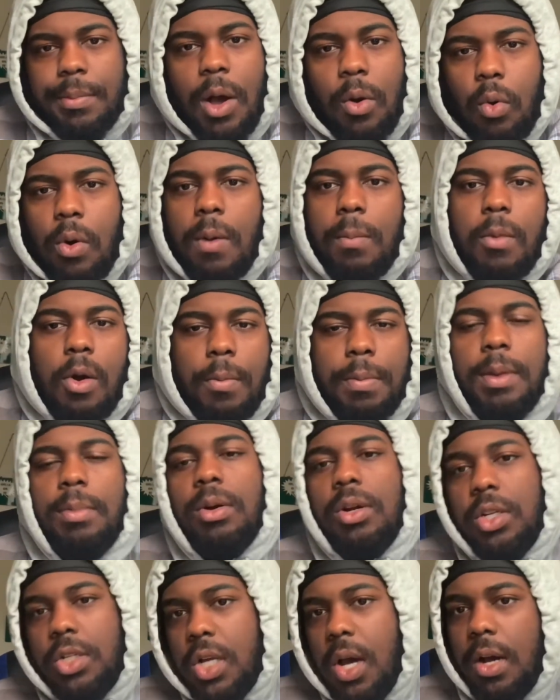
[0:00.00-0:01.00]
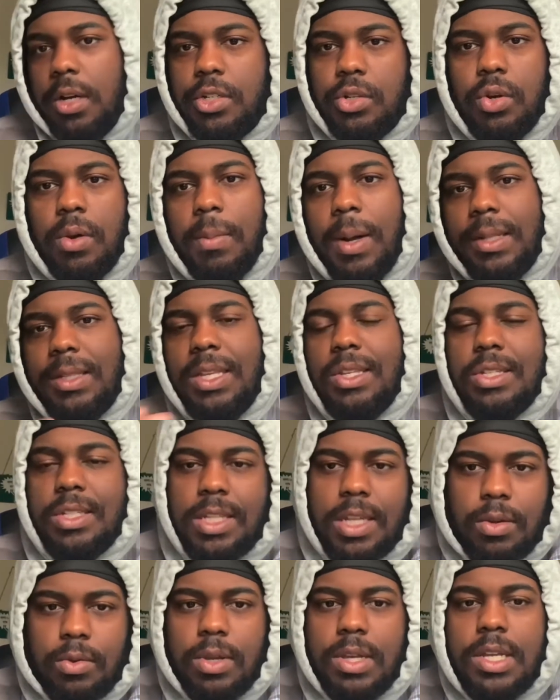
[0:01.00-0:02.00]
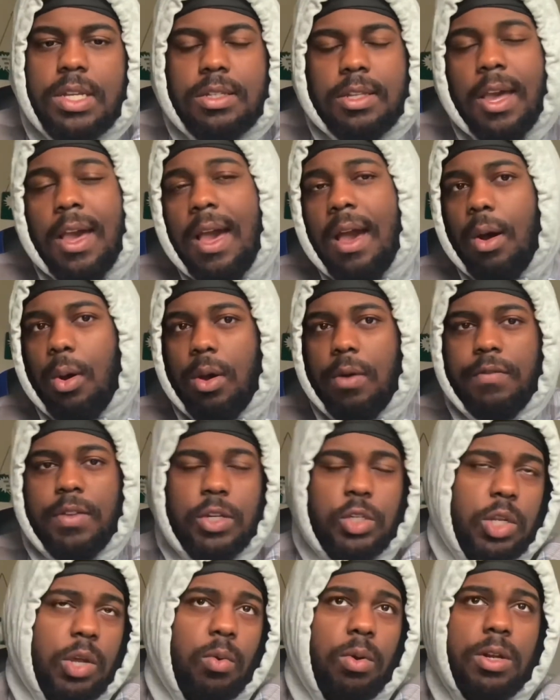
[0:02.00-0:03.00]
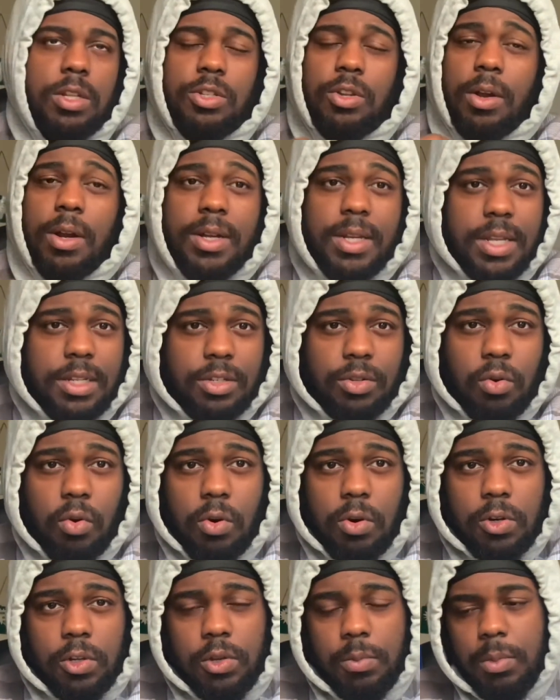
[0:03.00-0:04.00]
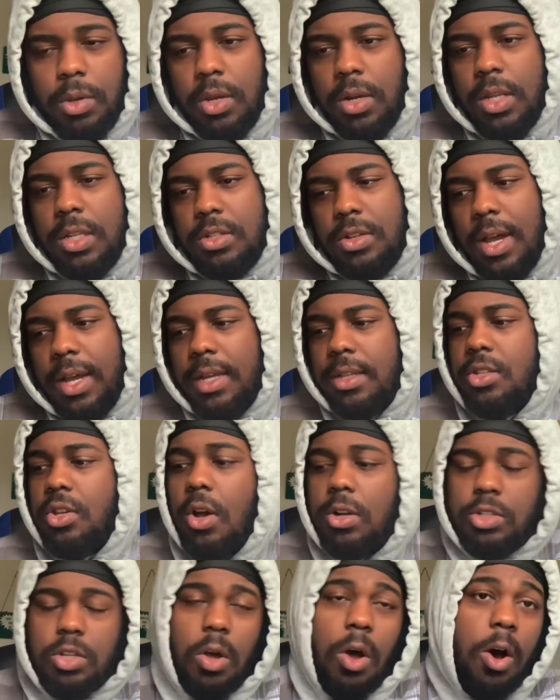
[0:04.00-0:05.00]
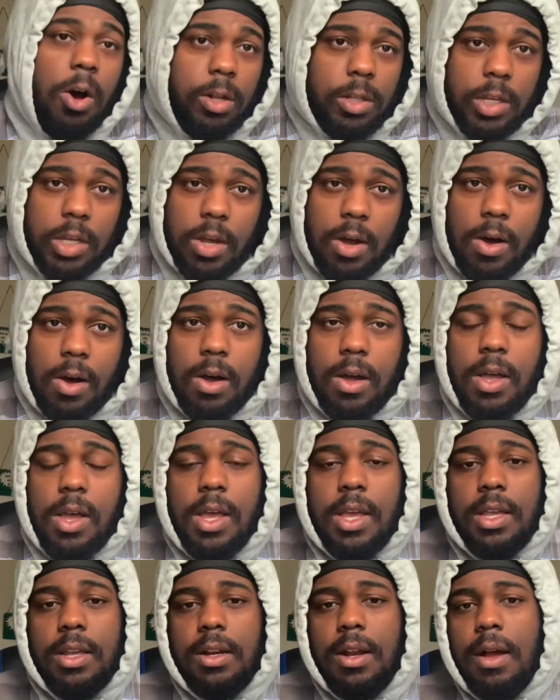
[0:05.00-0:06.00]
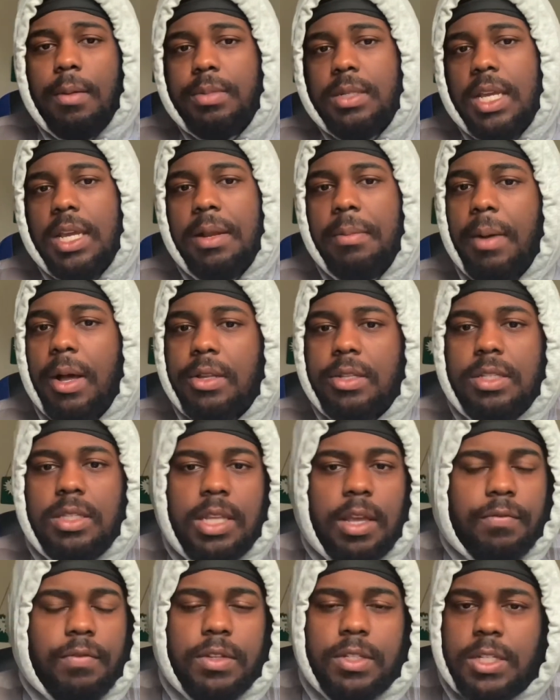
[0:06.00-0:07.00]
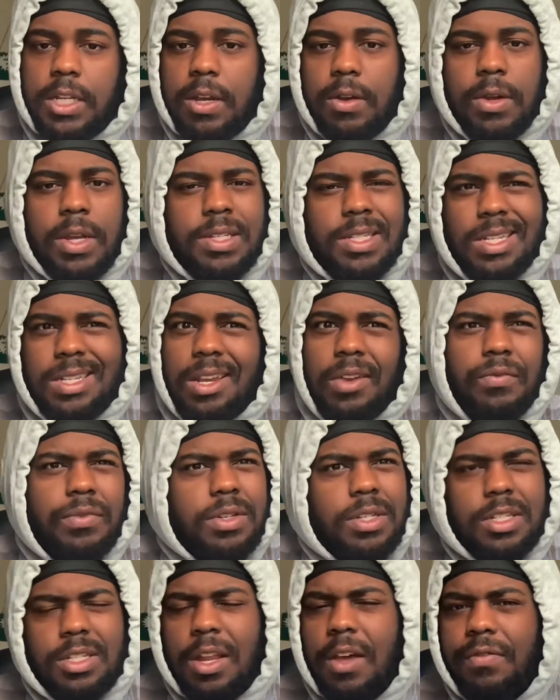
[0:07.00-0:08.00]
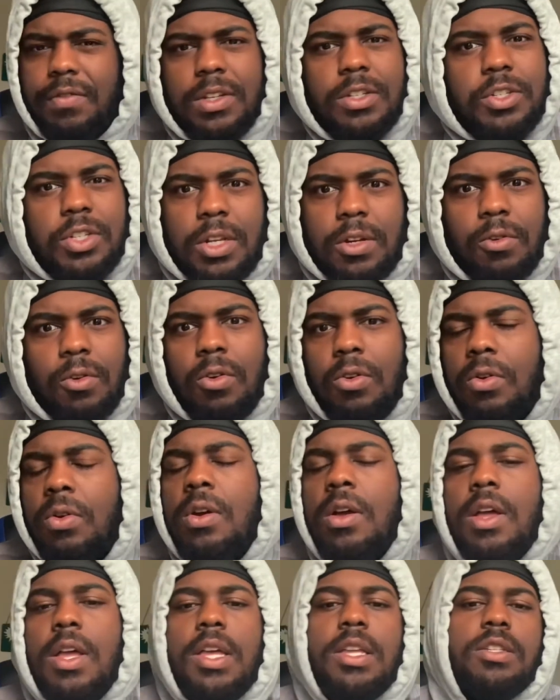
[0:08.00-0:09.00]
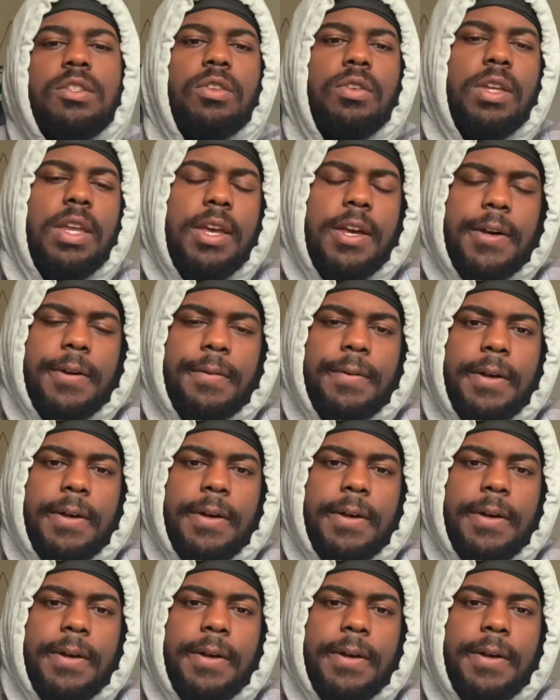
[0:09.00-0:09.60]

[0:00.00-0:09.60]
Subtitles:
I want more people to talk to about these series. Eventually, I want to start a Discord community so I can talk to all of y'all. You know what I'm saying? About different series and different stuff in general. So, yeah.